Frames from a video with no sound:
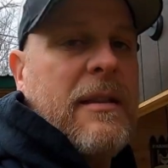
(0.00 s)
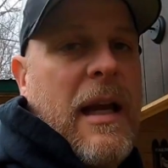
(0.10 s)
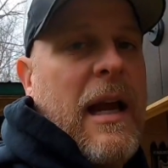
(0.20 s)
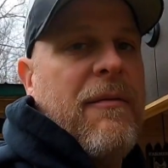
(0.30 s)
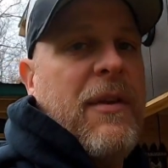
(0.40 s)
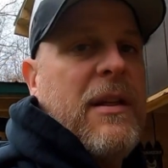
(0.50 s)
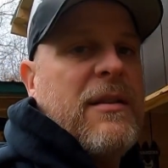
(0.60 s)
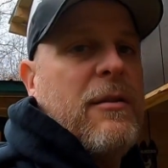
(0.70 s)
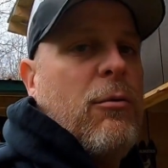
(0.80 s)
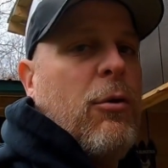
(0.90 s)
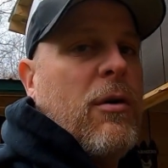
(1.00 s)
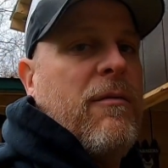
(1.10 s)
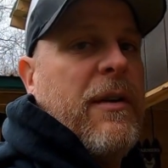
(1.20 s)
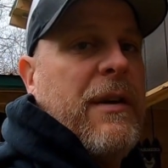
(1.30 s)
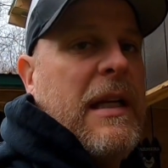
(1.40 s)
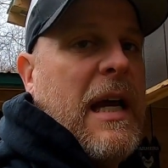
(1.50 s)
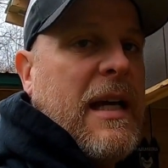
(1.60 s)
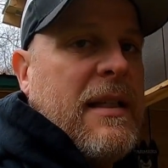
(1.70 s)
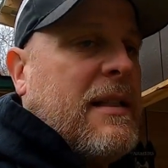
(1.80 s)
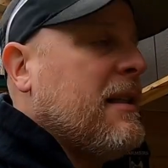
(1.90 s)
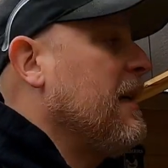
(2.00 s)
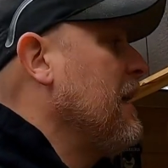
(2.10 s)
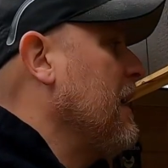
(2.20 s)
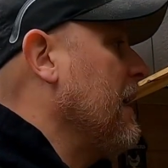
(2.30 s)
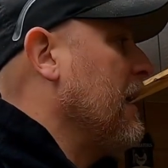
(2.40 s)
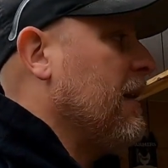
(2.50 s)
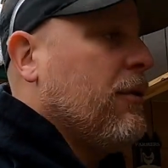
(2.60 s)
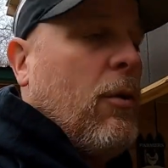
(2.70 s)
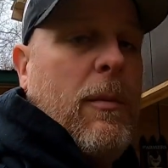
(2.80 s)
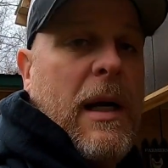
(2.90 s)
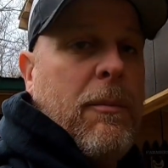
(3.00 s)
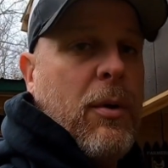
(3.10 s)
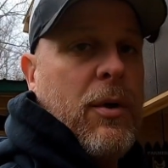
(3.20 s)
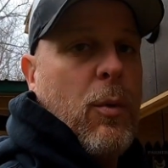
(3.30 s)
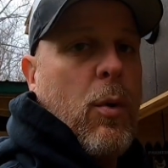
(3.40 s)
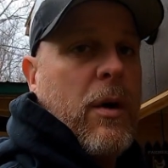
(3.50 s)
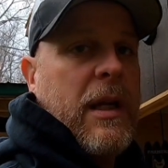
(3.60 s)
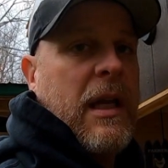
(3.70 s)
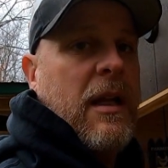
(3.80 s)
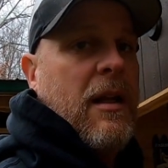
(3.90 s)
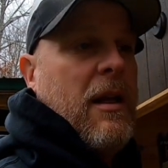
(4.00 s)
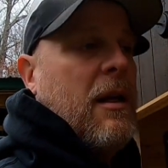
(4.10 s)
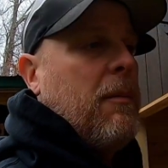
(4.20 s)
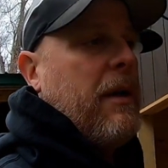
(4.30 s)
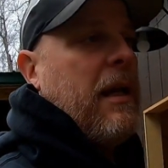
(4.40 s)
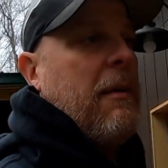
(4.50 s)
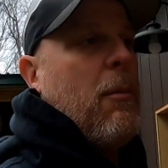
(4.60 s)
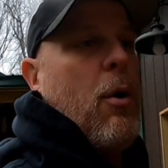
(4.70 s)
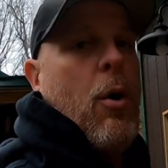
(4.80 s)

have things look very nice, and I don't mind putting the work in, but I